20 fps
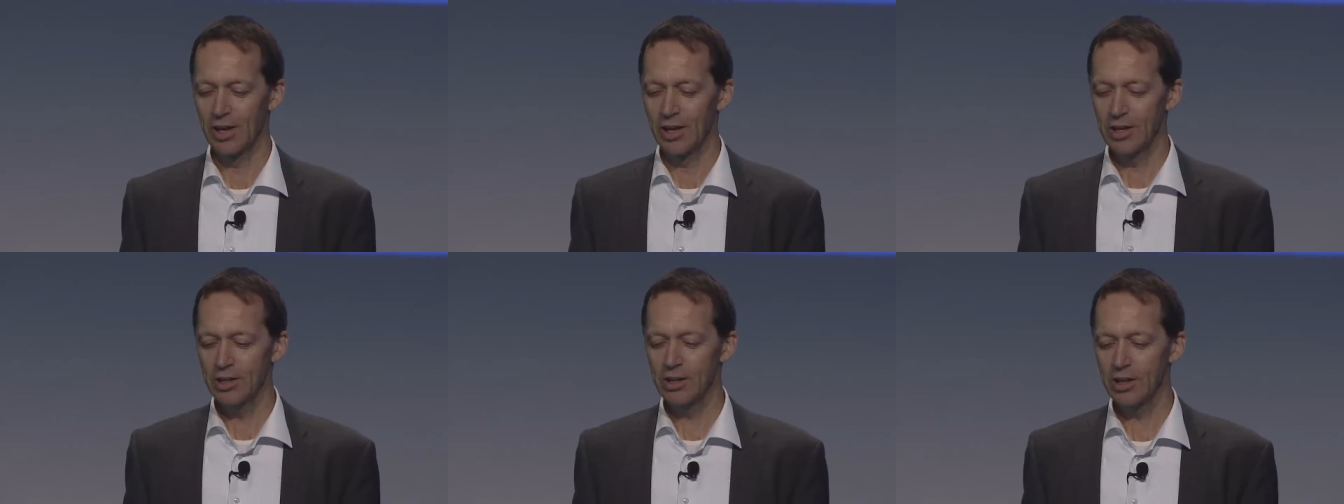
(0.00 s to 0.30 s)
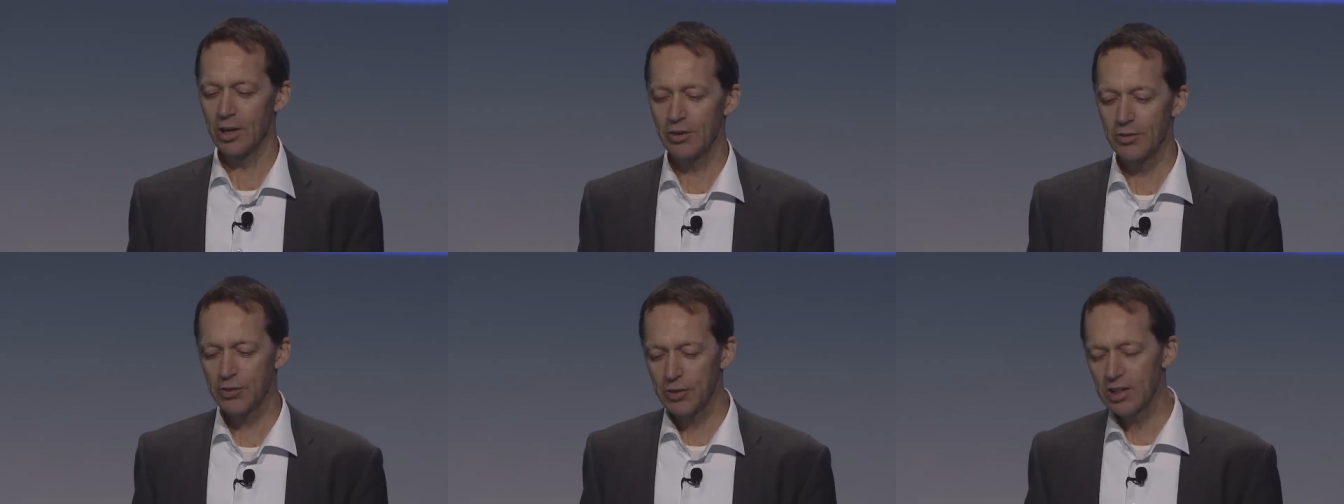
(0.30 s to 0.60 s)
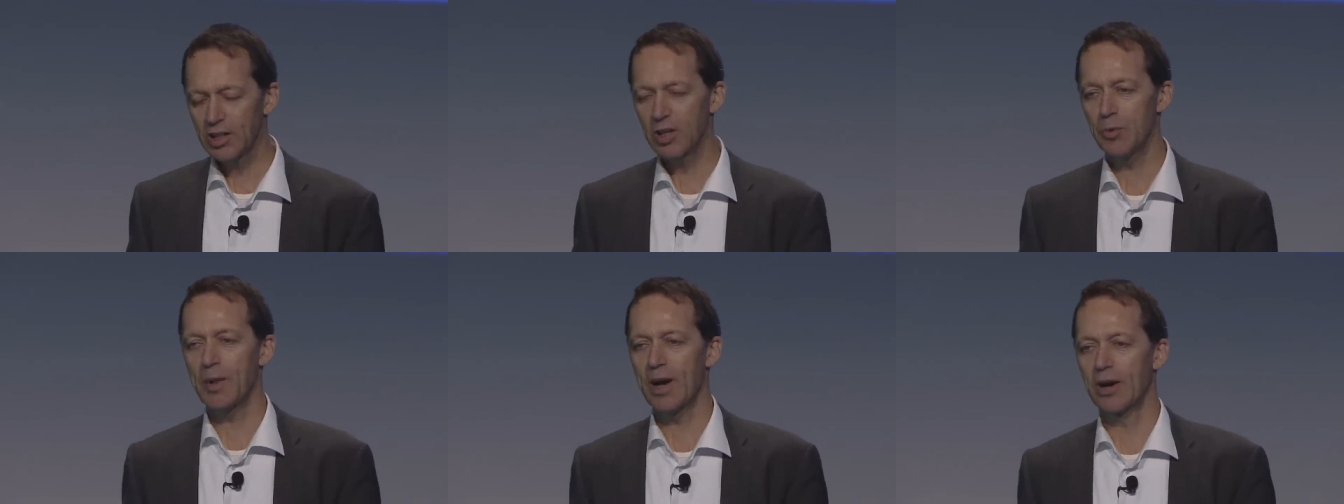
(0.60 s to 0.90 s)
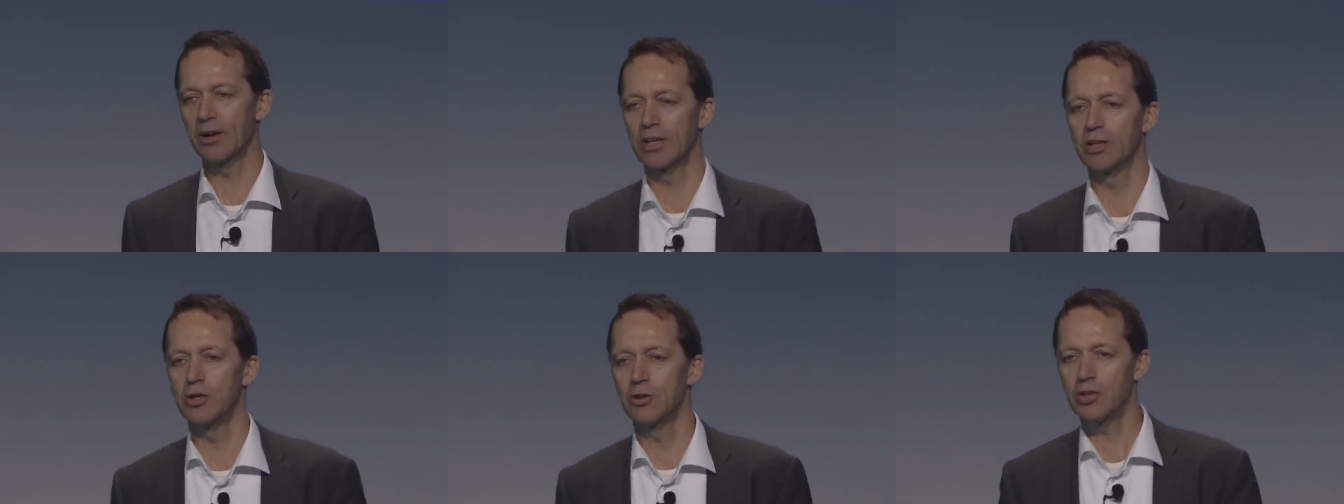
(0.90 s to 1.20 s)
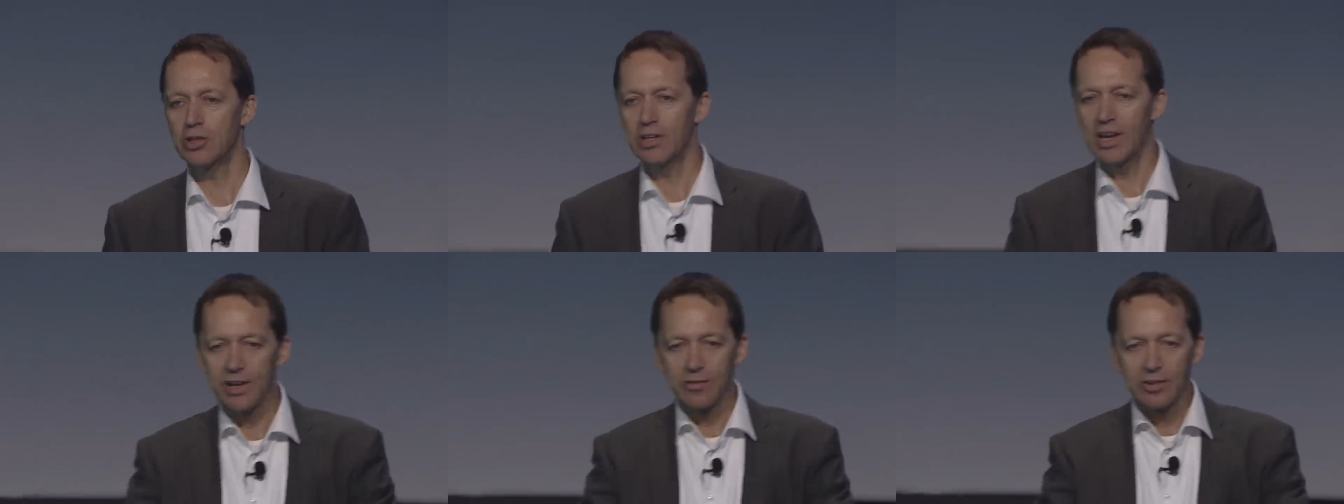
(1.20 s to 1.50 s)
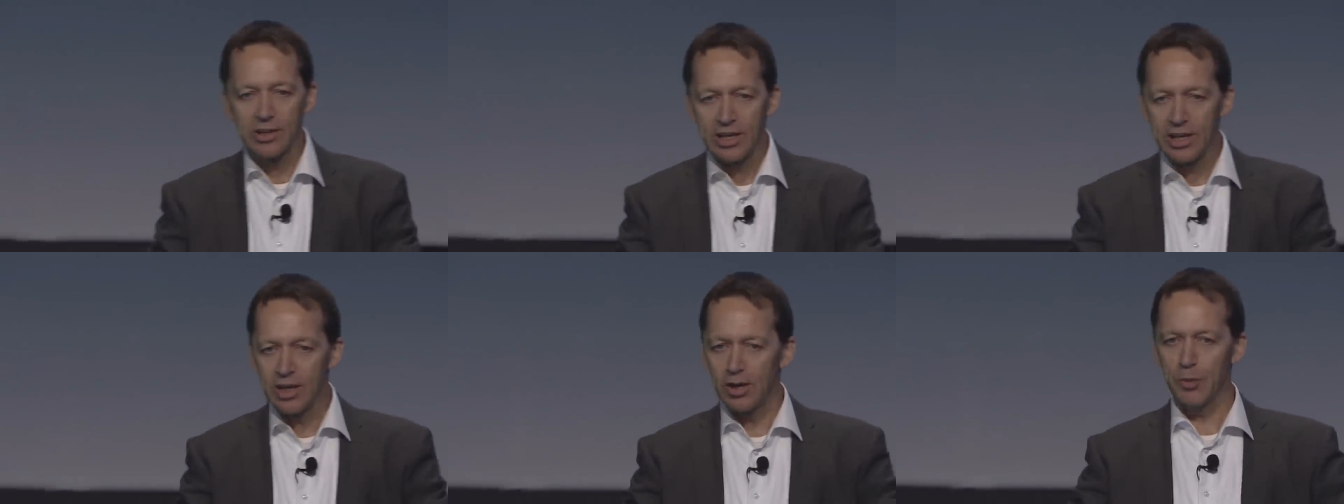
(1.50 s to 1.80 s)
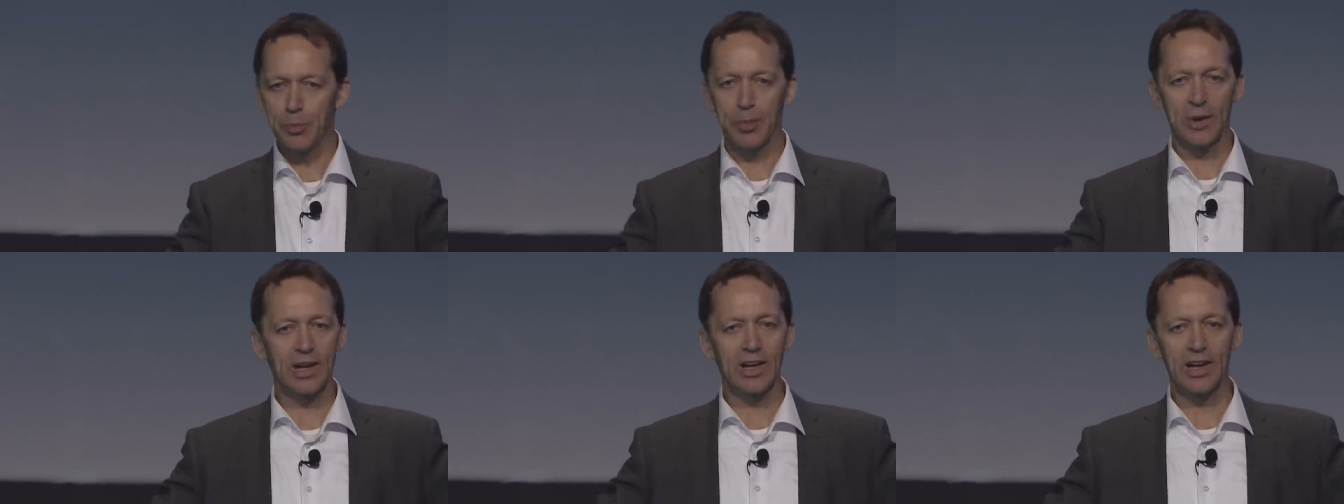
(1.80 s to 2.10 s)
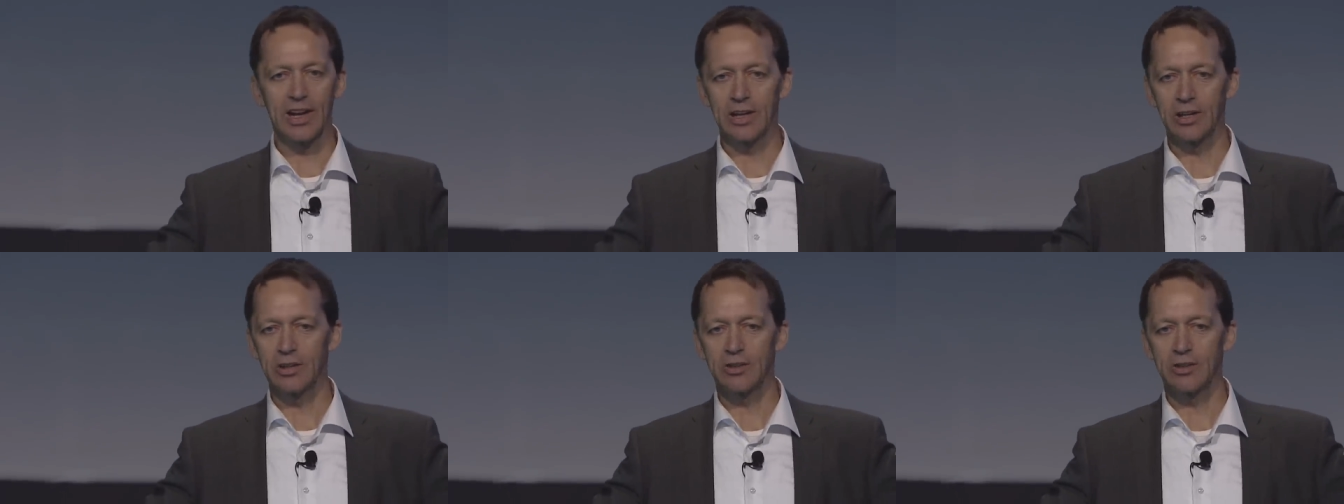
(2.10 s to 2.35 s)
You know, think about it. You should have an ERP layer.